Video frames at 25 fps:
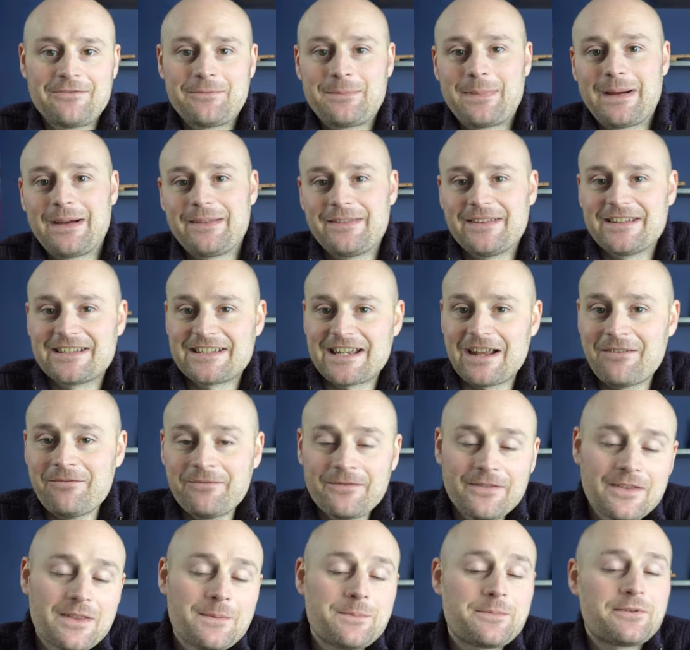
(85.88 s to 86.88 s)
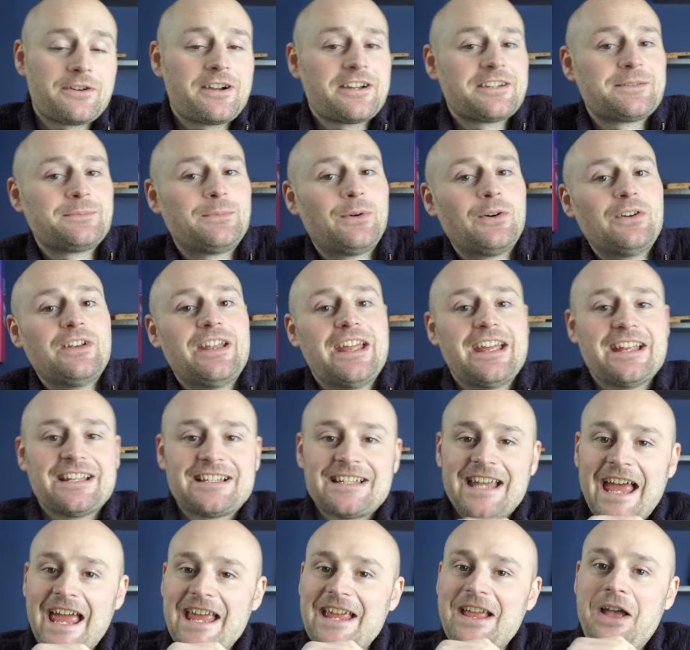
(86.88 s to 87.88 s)
about this. And for the price point,
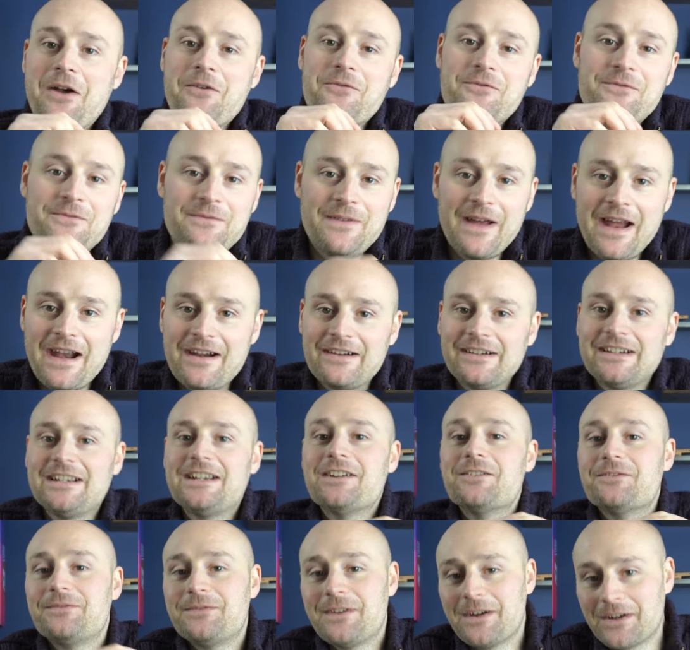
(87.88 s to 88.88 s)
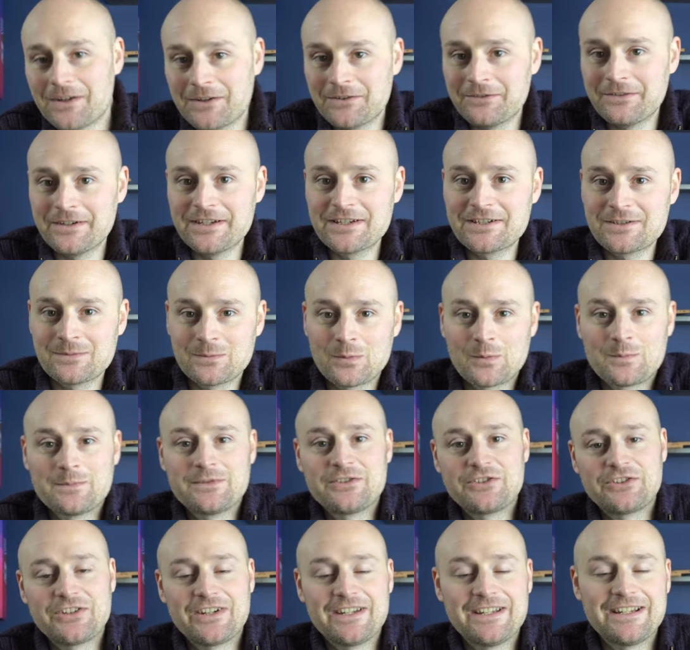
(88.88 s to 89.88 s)
it's a very, very reasonable
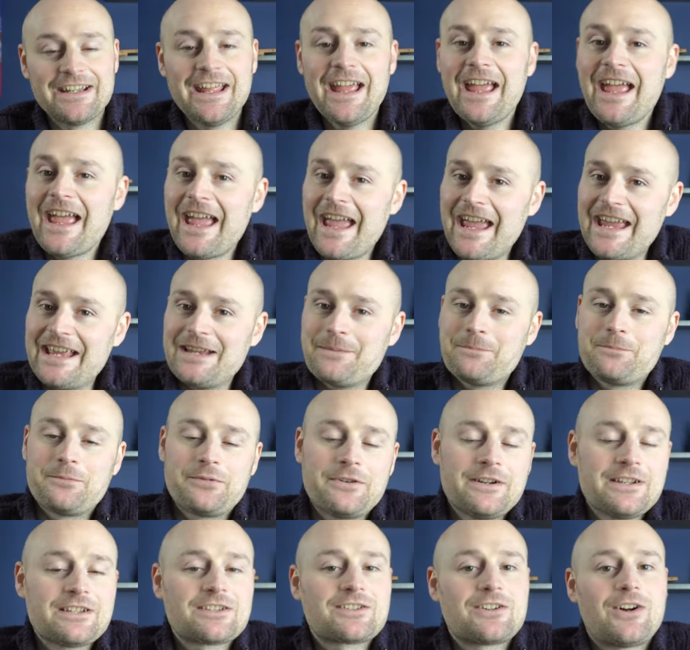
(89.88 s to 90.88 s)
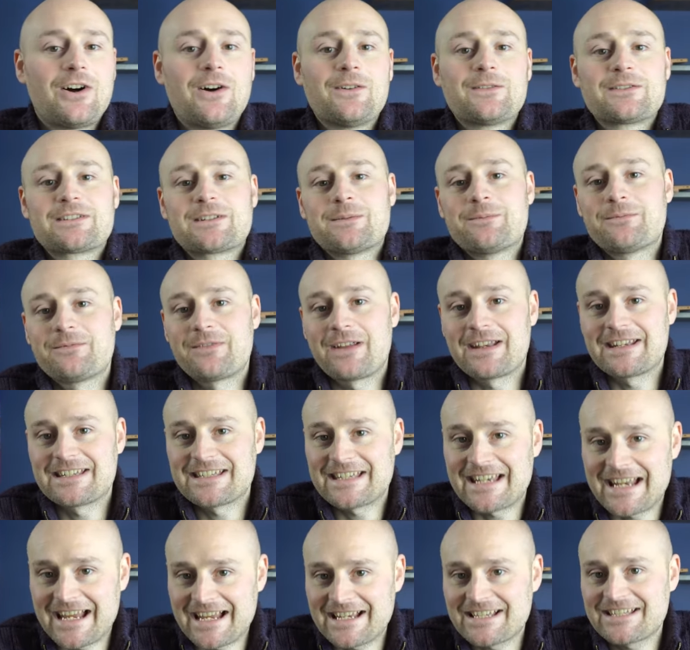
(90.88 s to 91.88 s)
machine. It prints off some
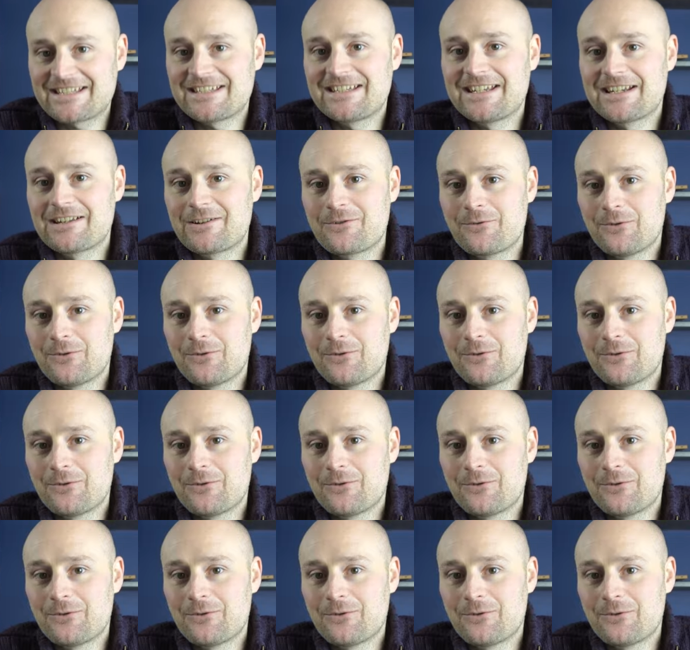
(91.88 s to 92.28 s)
fantastic